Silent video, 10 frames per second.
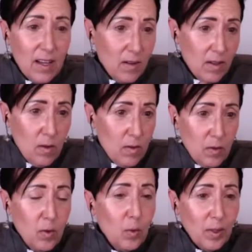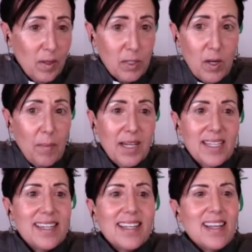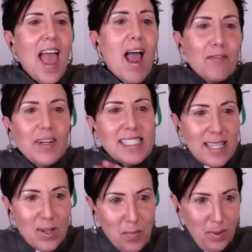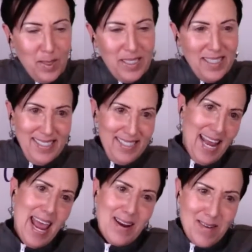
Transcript: The 2 were in. I mean, every single person that stayed